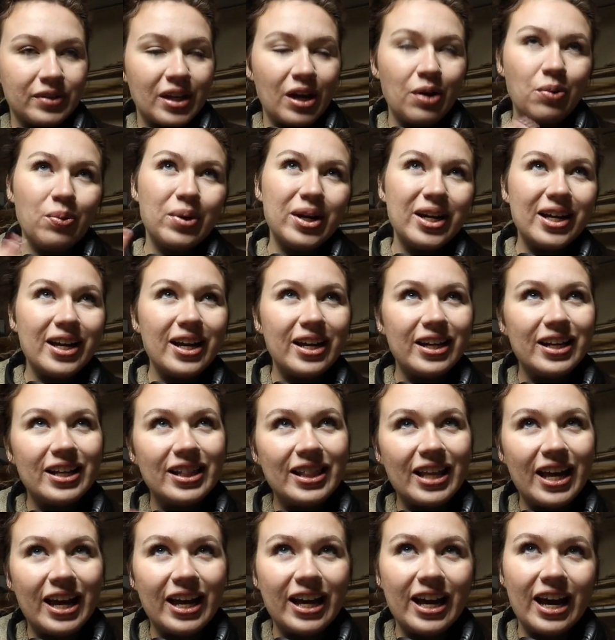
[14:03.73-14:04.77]
I want to kind
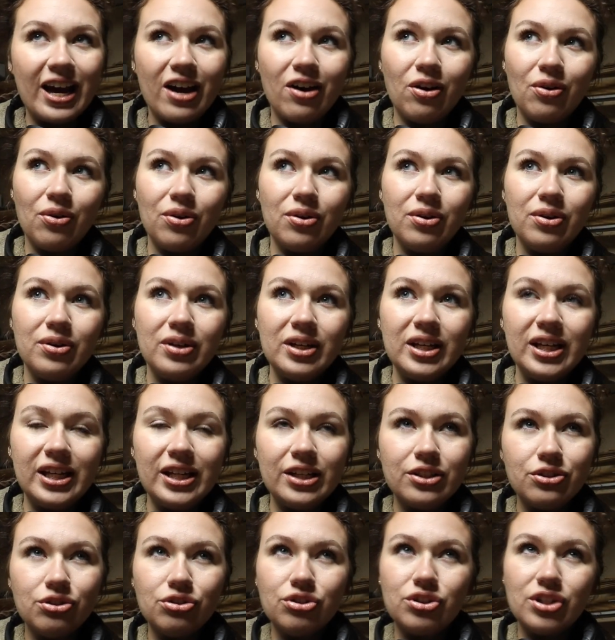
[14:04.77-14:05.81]
of lay out
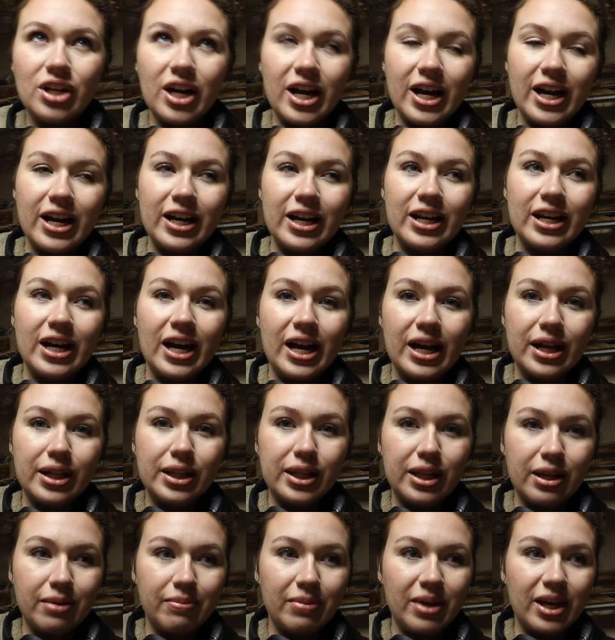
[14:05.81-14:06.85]
each side
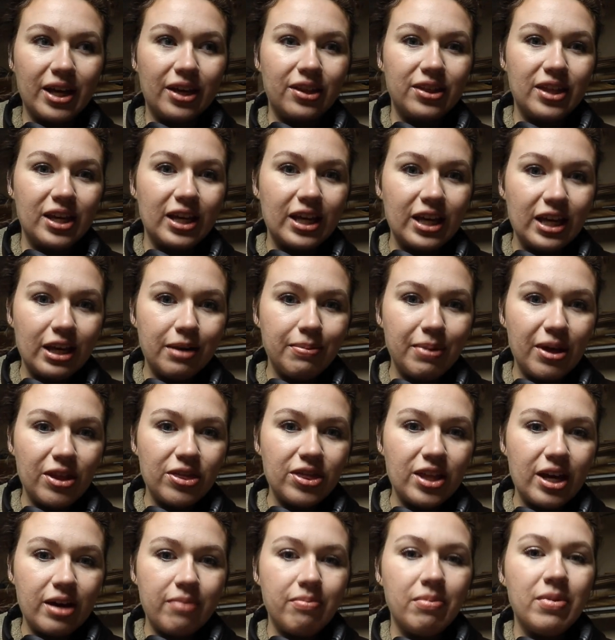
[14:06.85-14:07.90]
as I'm like thinking about
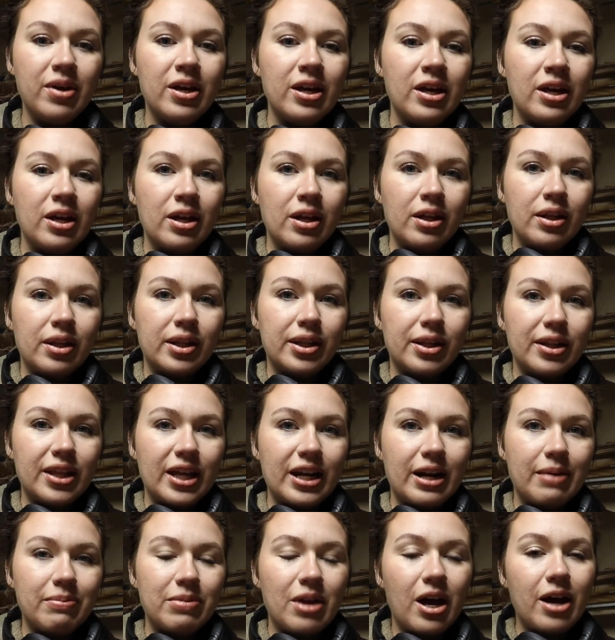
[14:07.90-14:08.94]
them so
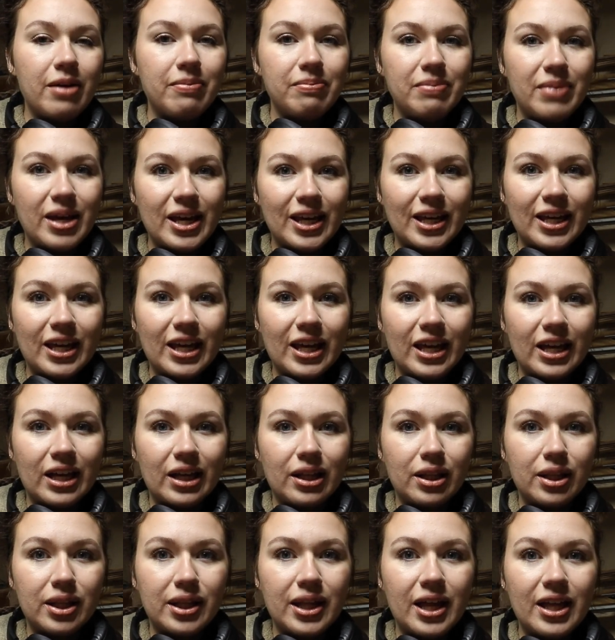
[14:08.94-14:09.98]
that I'm not
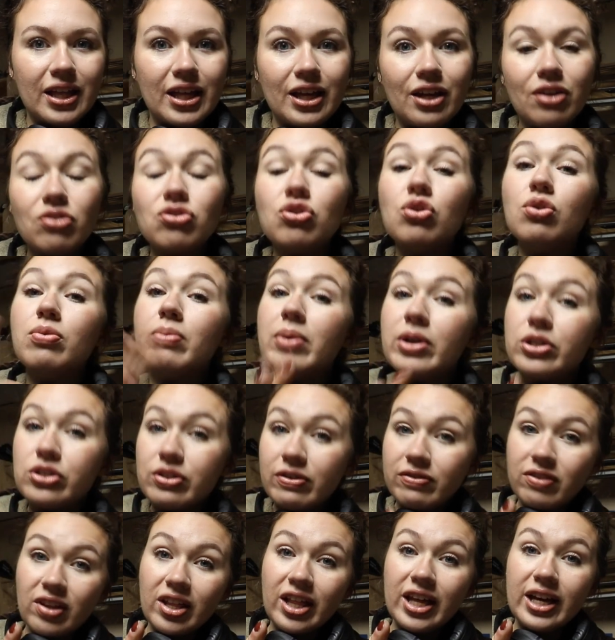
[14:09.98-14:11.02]
making, say, like too much
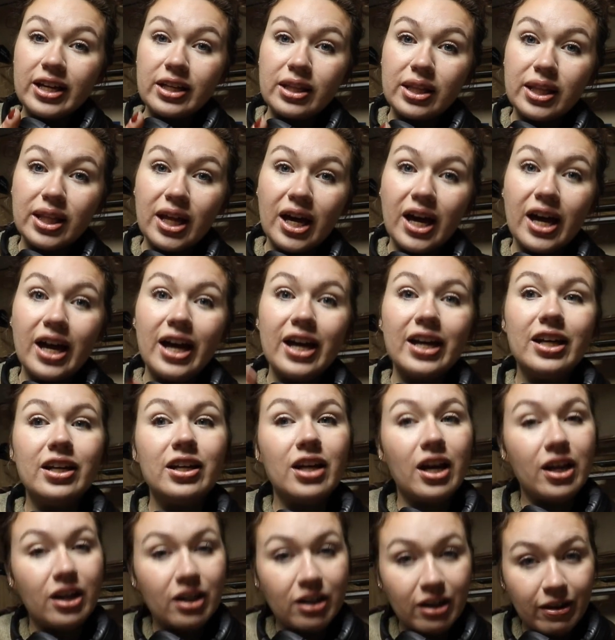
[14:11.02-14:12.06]
of the light side,
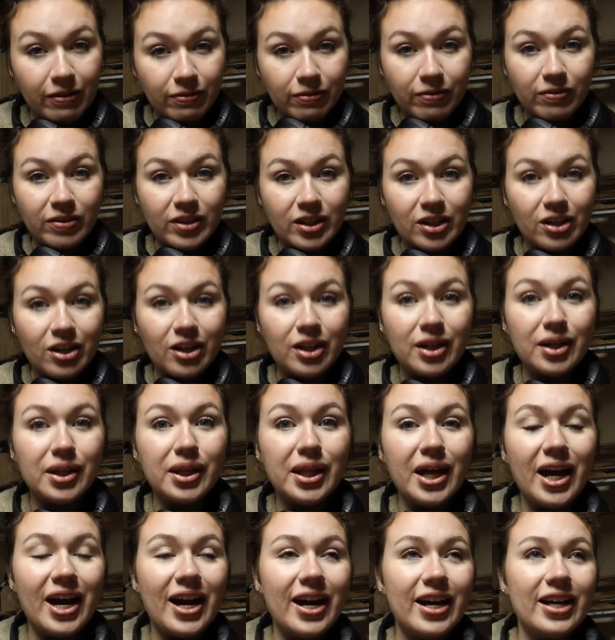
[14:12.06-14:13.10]
not enough of the dark
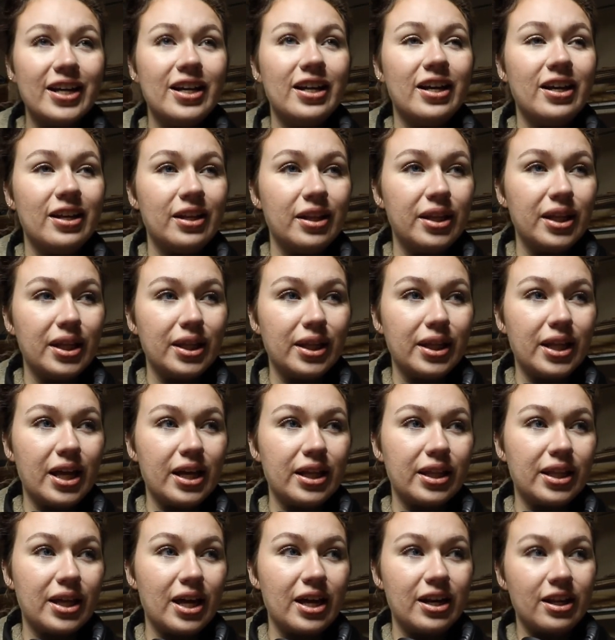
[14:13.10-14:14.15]
side, since
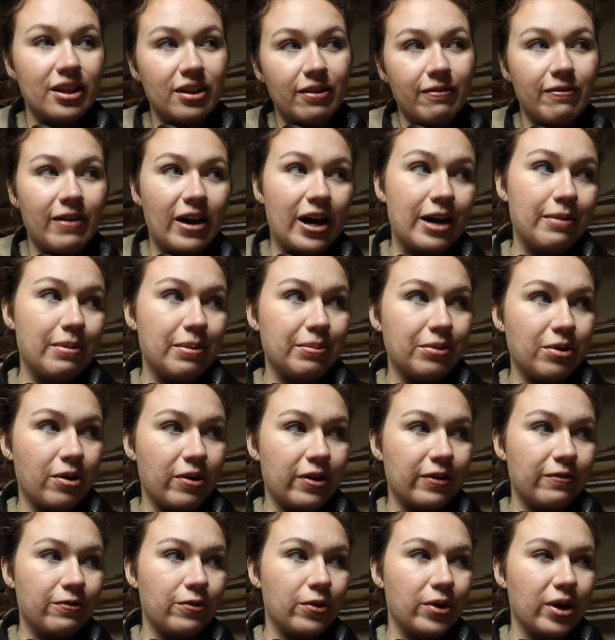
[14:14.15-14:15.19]
that's kind of the vibe I'm
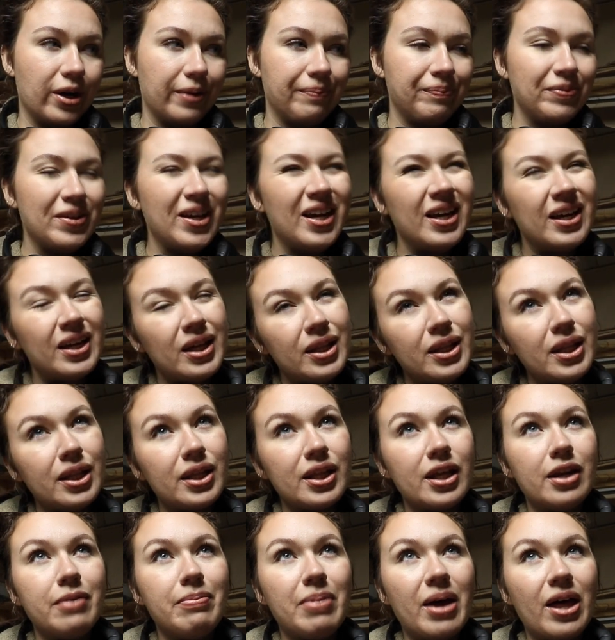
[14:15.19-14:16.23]
going for. I guess that's
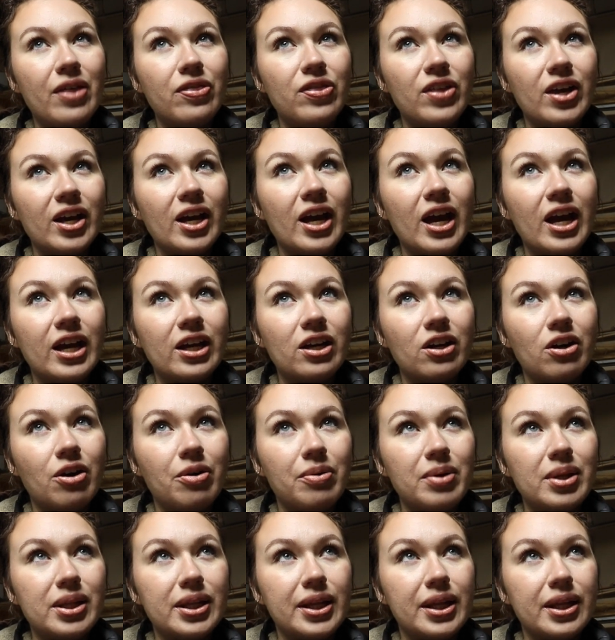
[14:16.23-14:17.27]
not a bad thing. I could
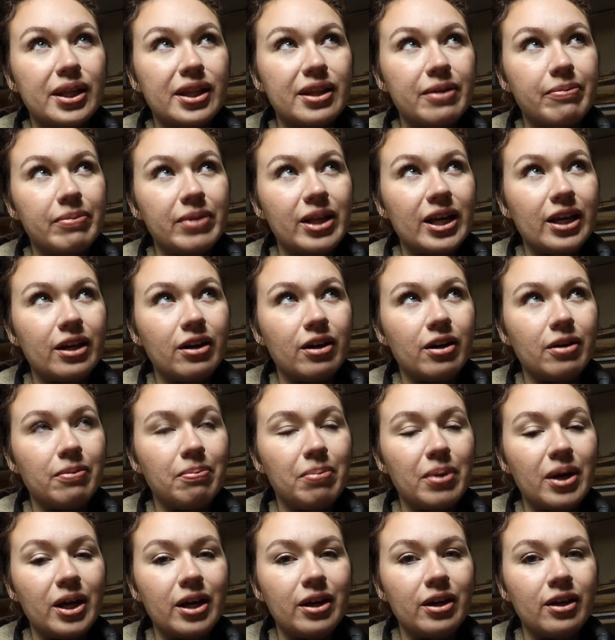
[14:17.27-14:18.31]
always list them later,
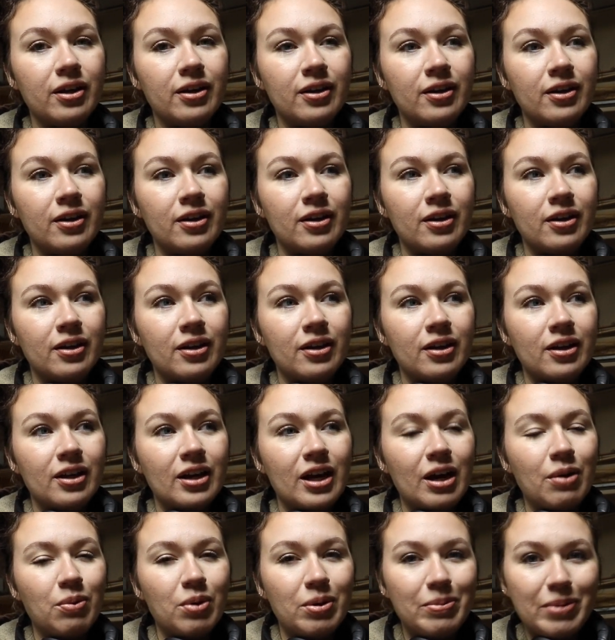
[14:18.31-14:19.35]
but
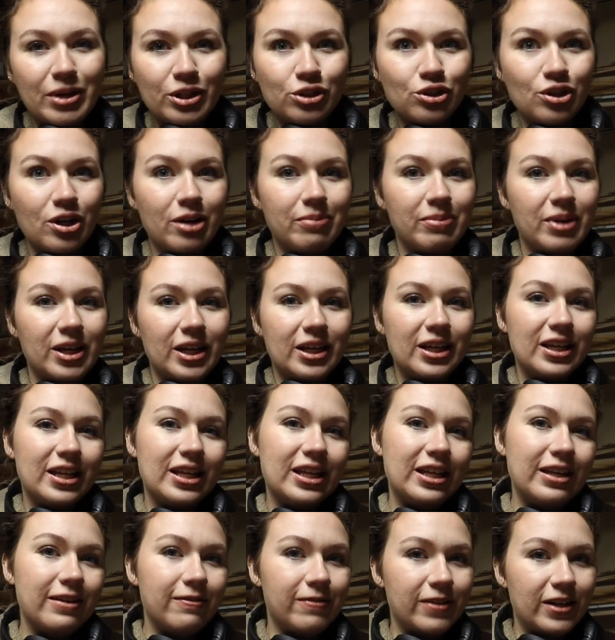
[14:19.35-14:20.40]
I want to make sure I'm like
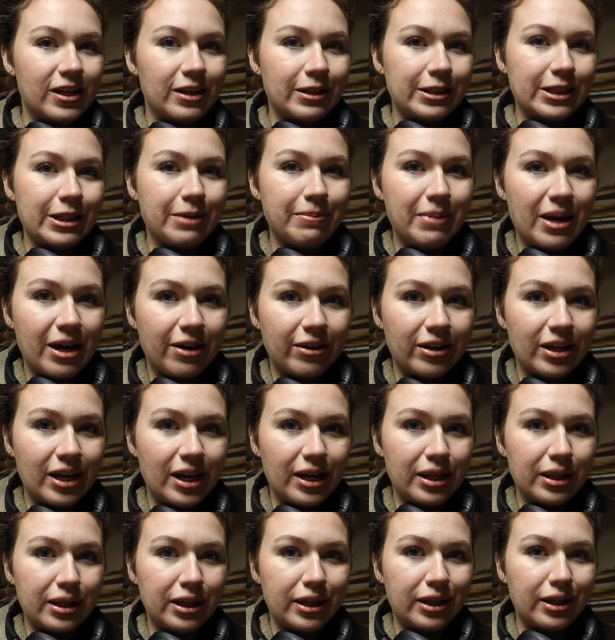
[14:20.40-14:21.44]
evening them out
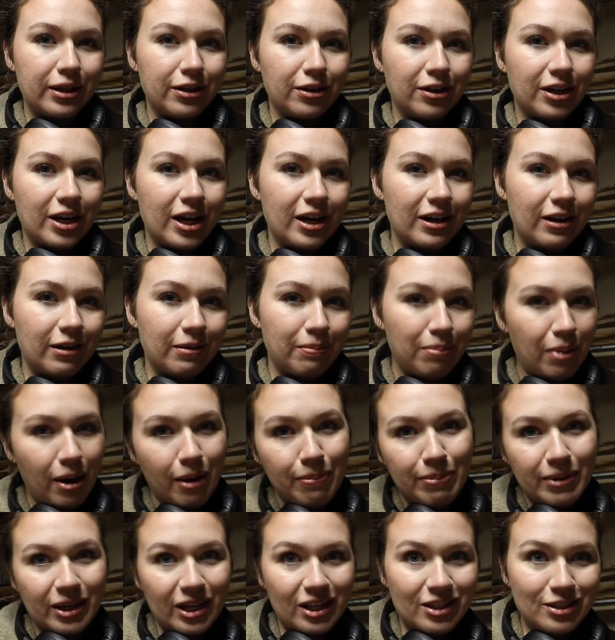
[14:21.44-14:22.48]
as they're kind of
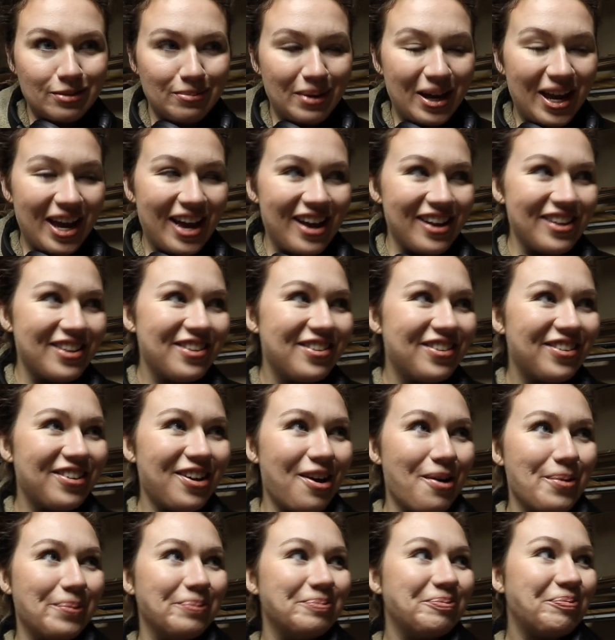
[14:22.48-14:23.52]
popping into my head.
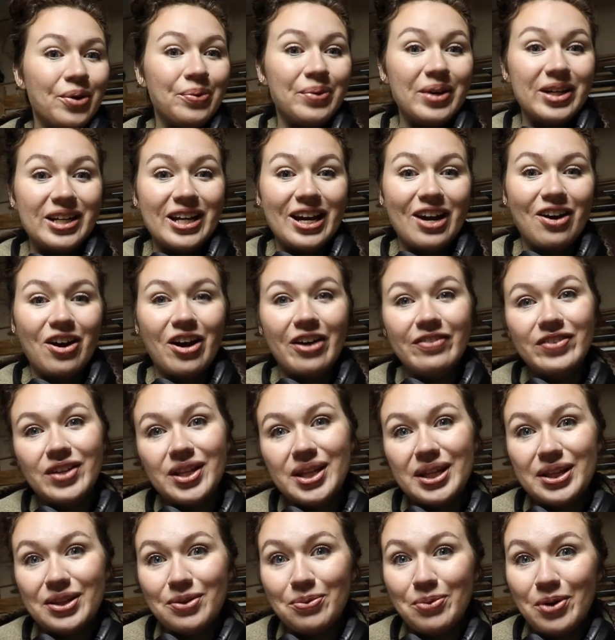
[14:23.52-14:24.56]
So right now,
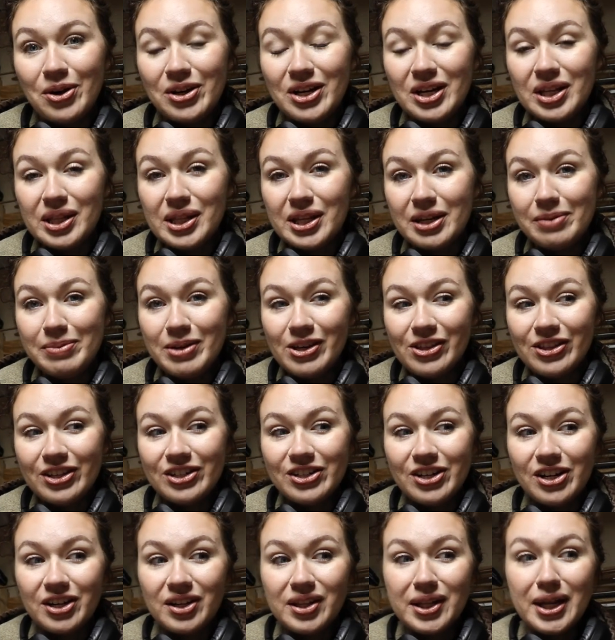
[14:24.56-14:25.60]
obviously the walnut's going to be on the
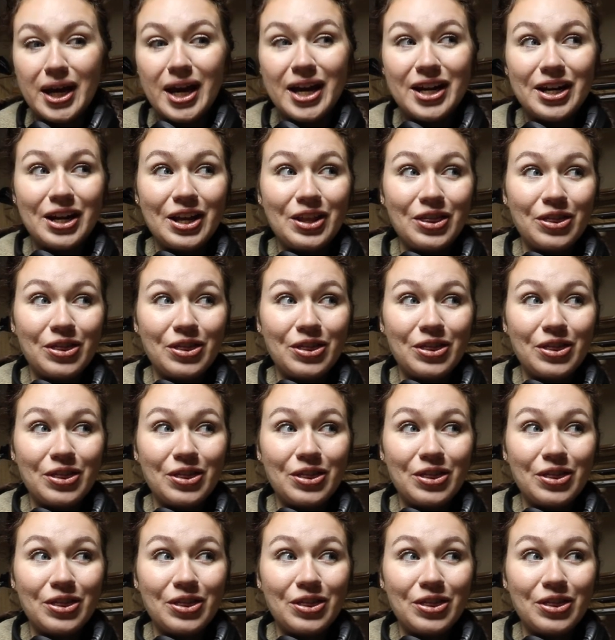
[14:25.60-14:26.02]
dark side.